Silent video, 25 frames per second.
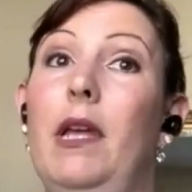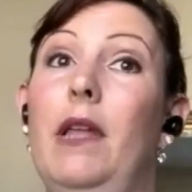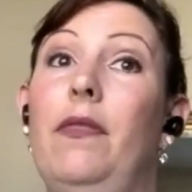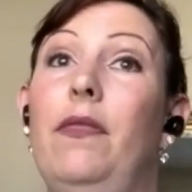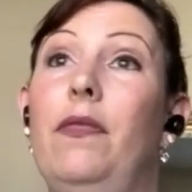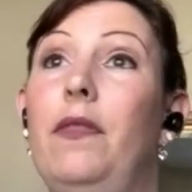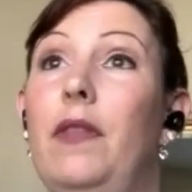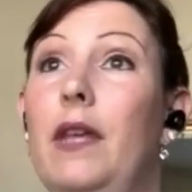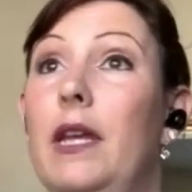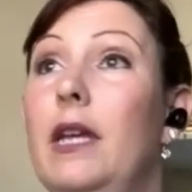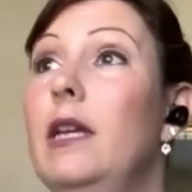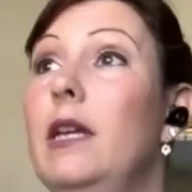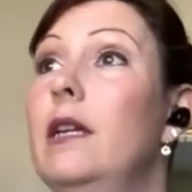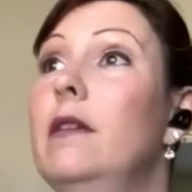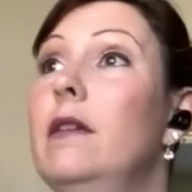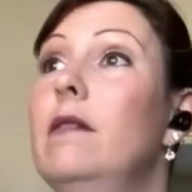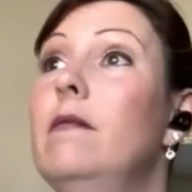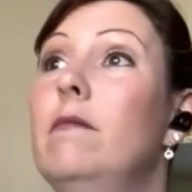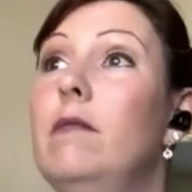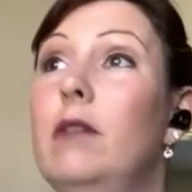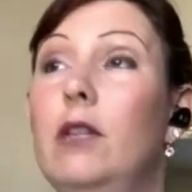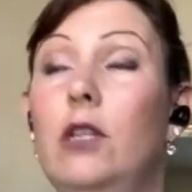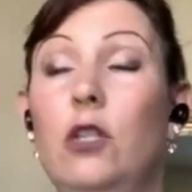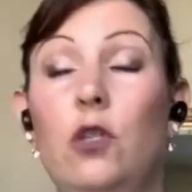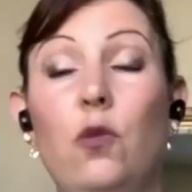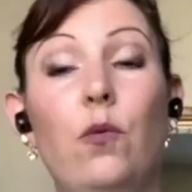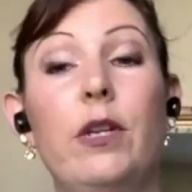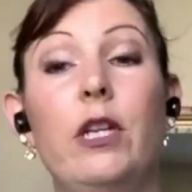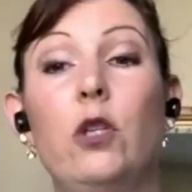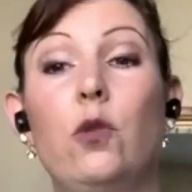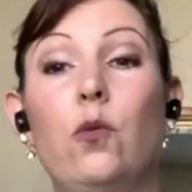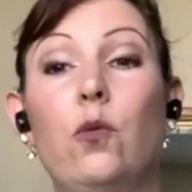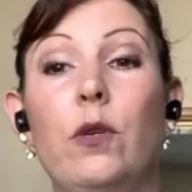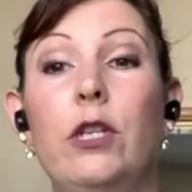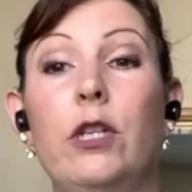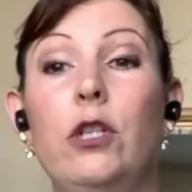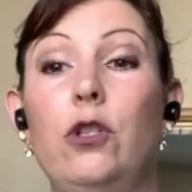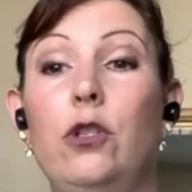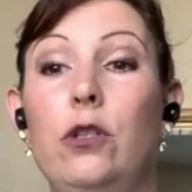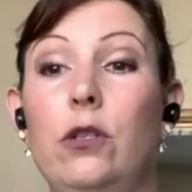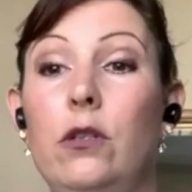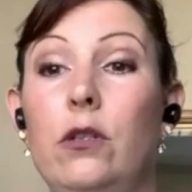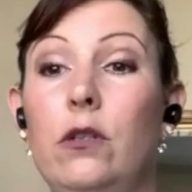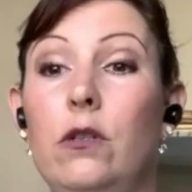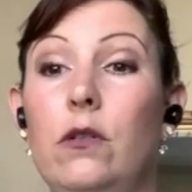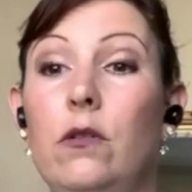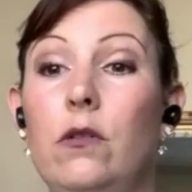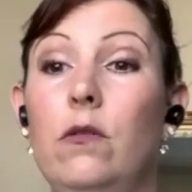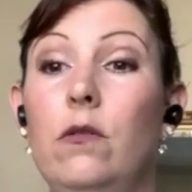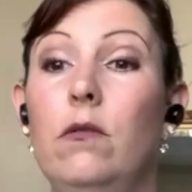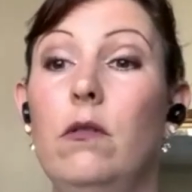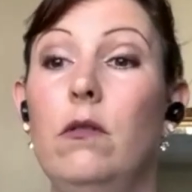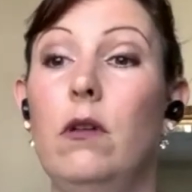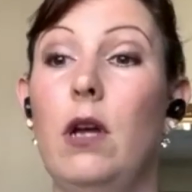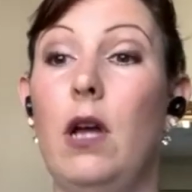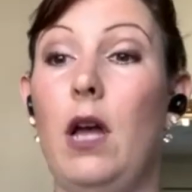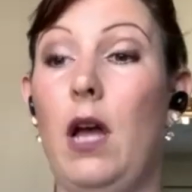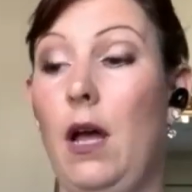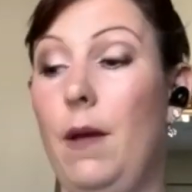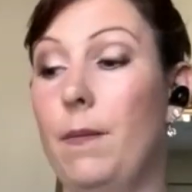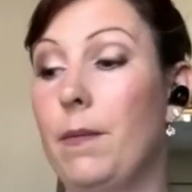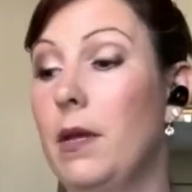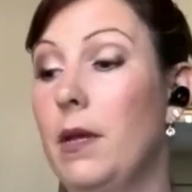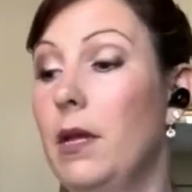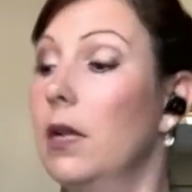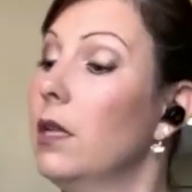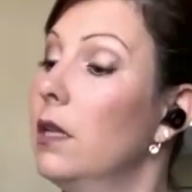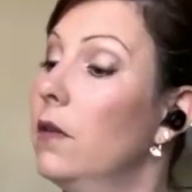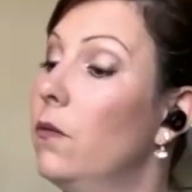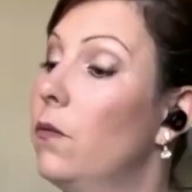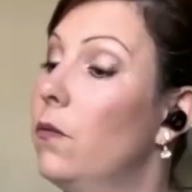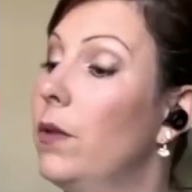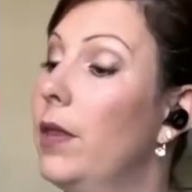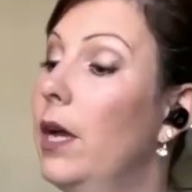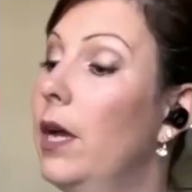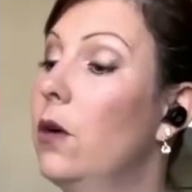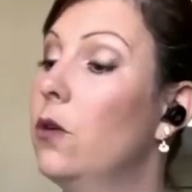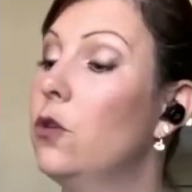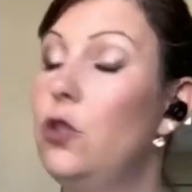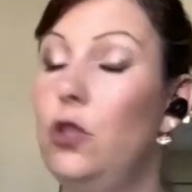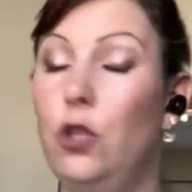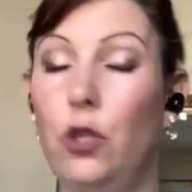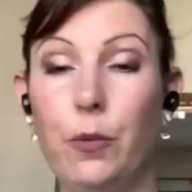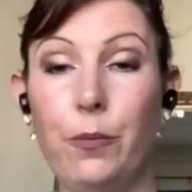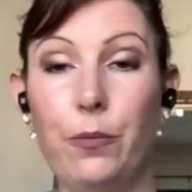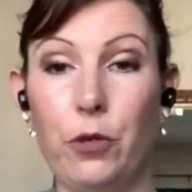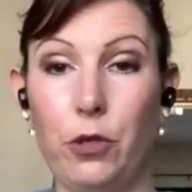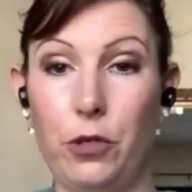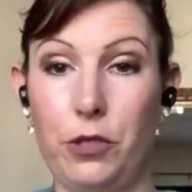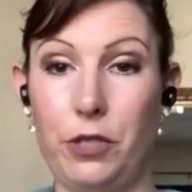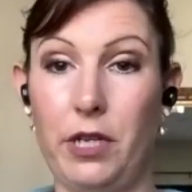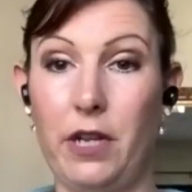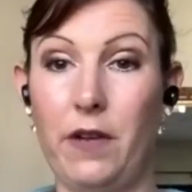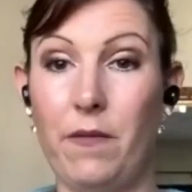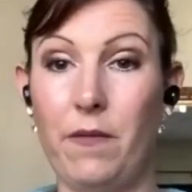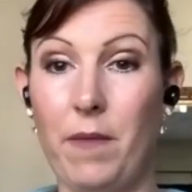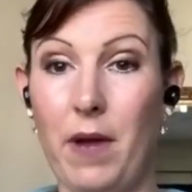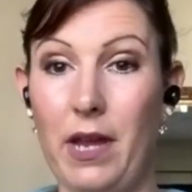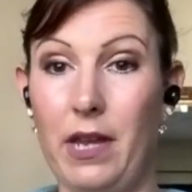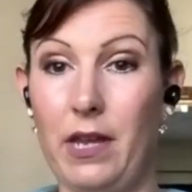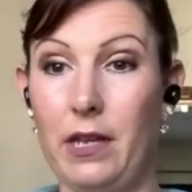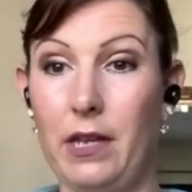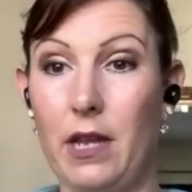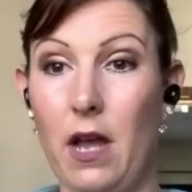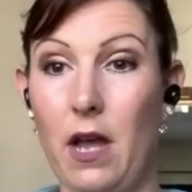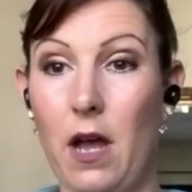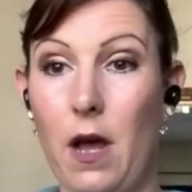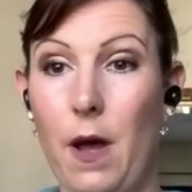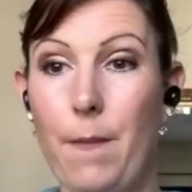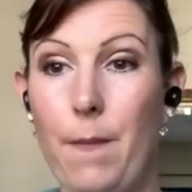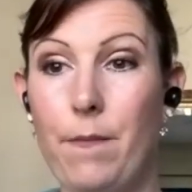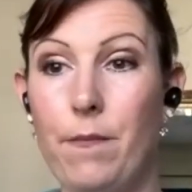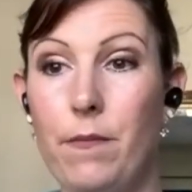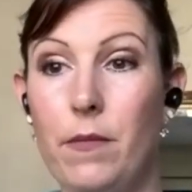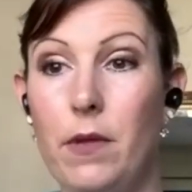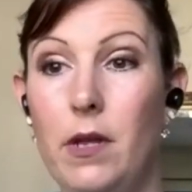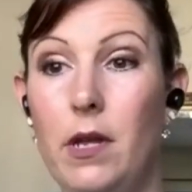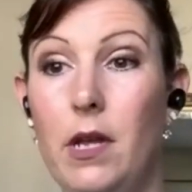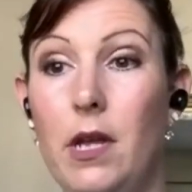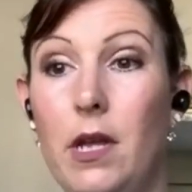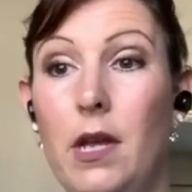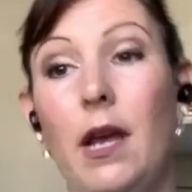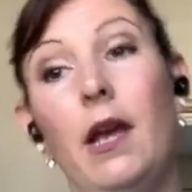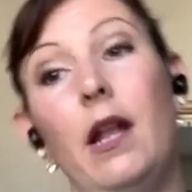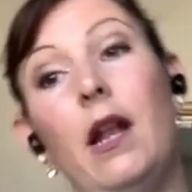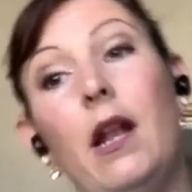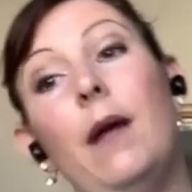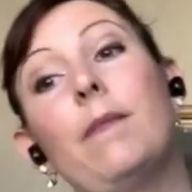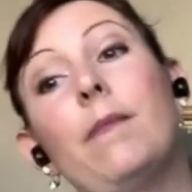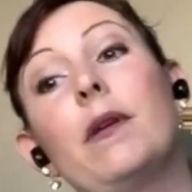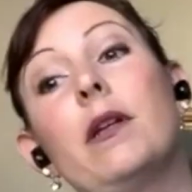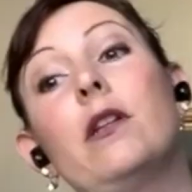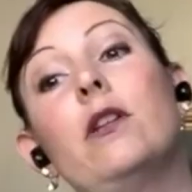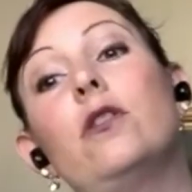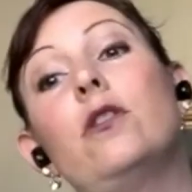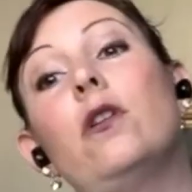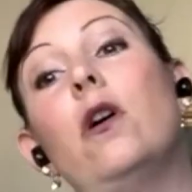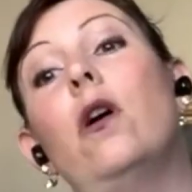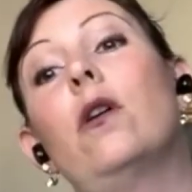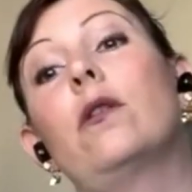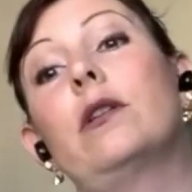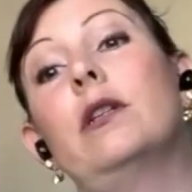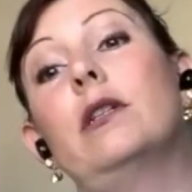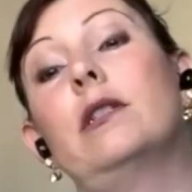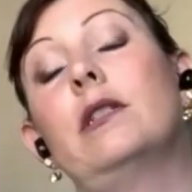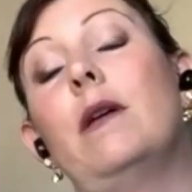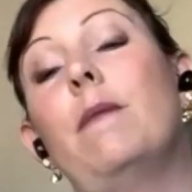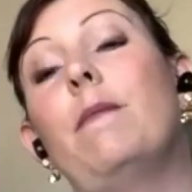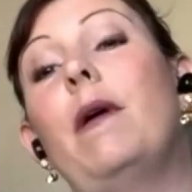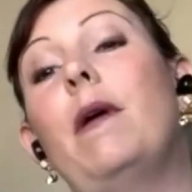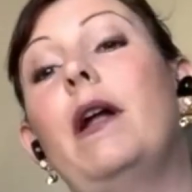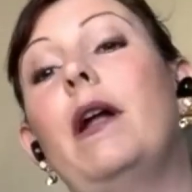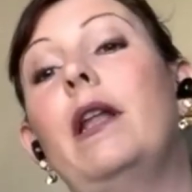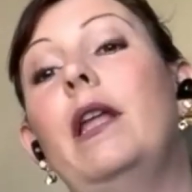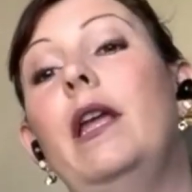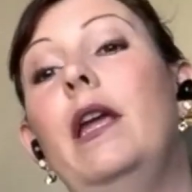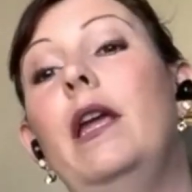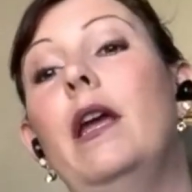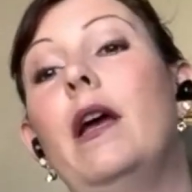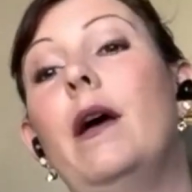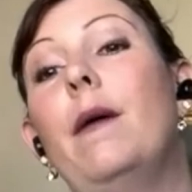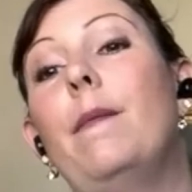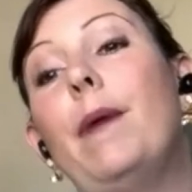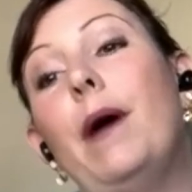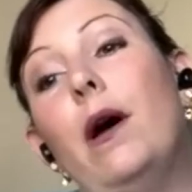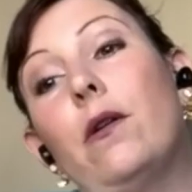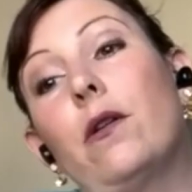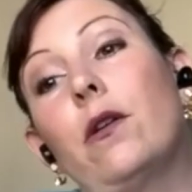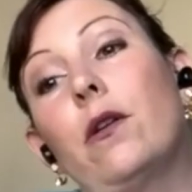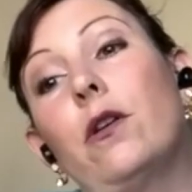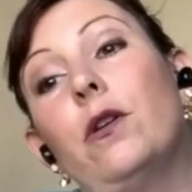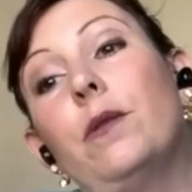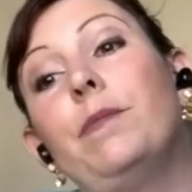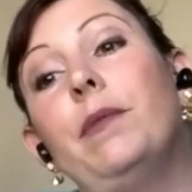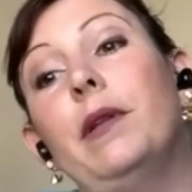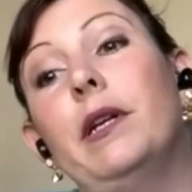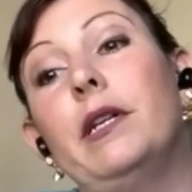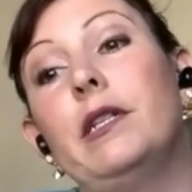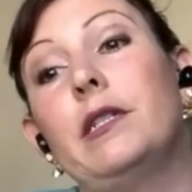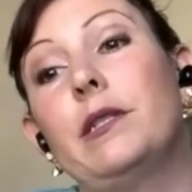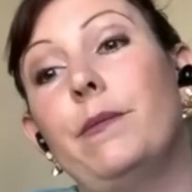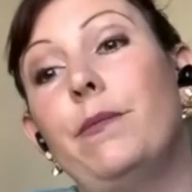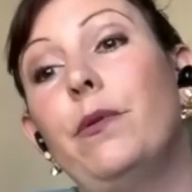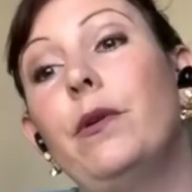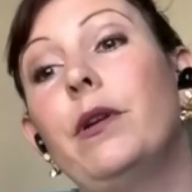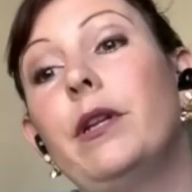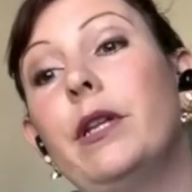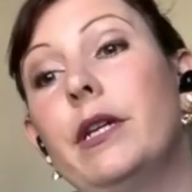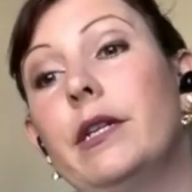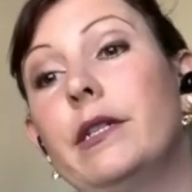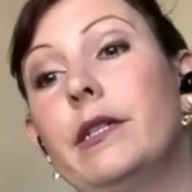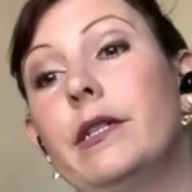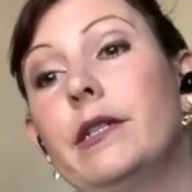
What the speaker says: Then in 2022, I'm going to live without 2% of my income, and I'm going to talk to somebody about a good place to put it.